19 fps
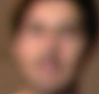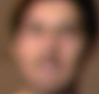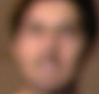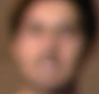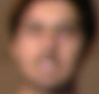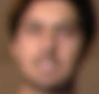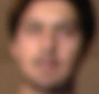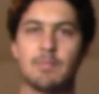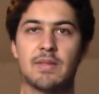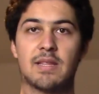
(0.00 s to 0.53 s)
that's
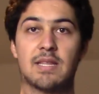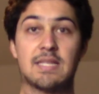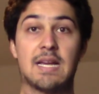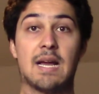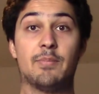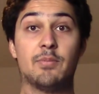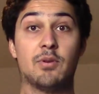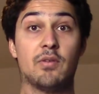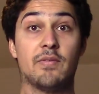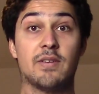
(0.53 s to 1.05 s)
something that's
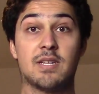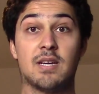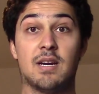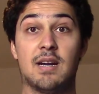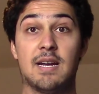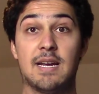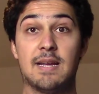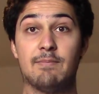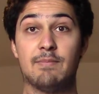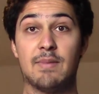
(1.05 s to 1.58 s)
happened over
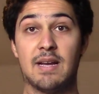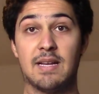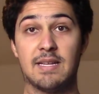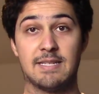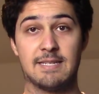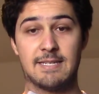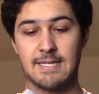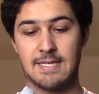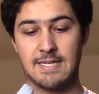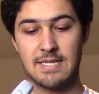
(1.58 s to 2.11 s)
time
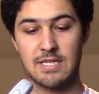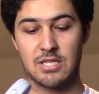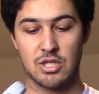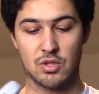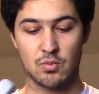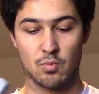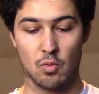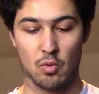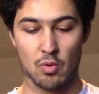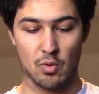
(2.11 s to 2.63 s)
and it's
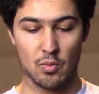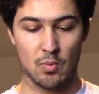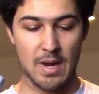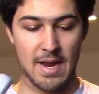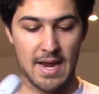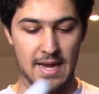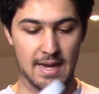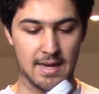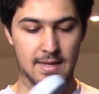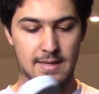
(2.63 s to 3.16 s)
just worn
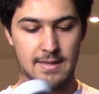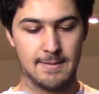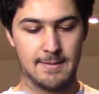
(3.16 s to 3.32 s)
away.